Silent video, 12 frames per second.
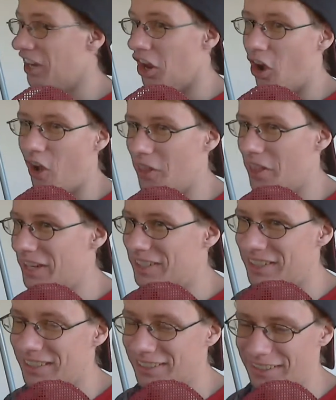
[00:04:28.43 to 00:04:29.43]
in. All that
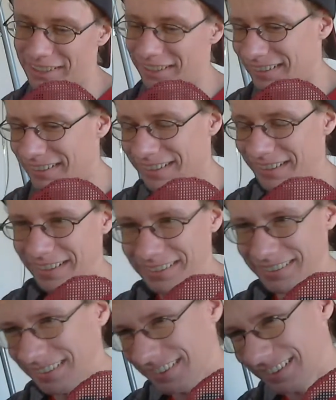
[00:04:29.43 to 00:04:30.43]
stays in.
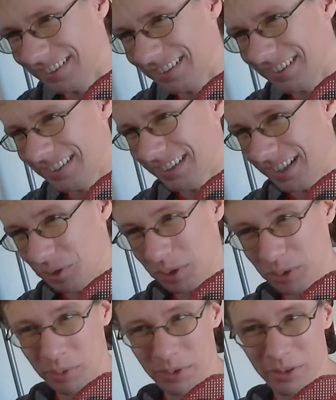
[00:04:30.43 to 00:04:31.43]

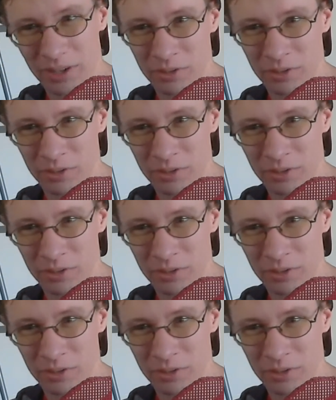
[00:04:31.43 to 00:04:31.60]
What a weird